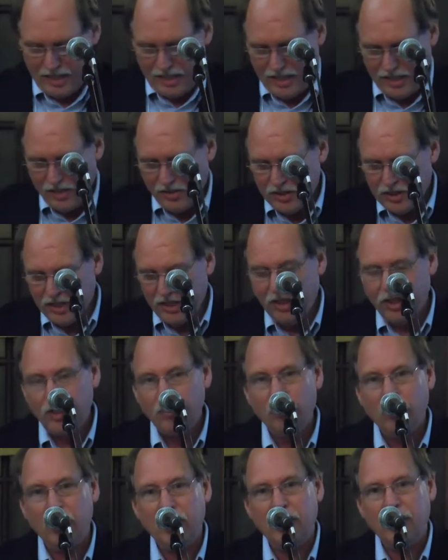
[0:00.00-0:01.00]
Here's
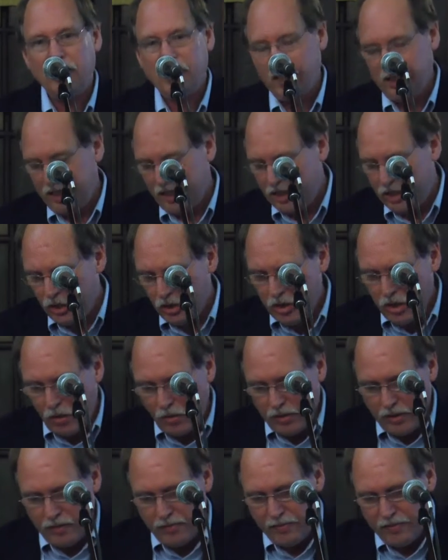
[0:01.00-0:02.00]
another one. The
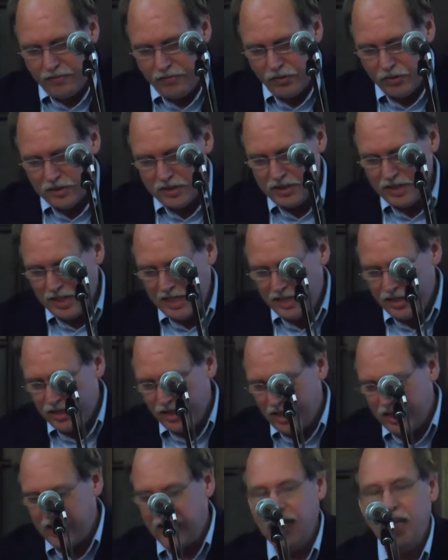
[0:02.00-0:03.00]
Chilcotin First
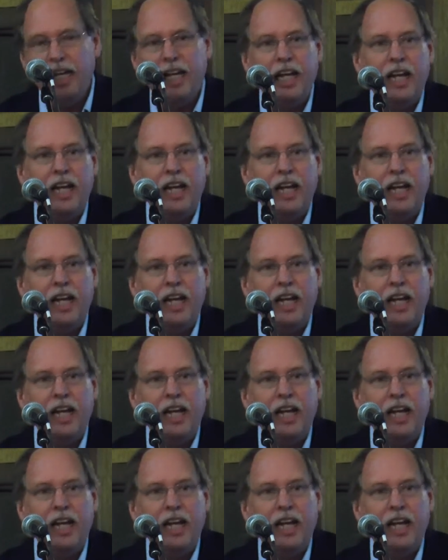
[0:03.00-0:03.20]
Nation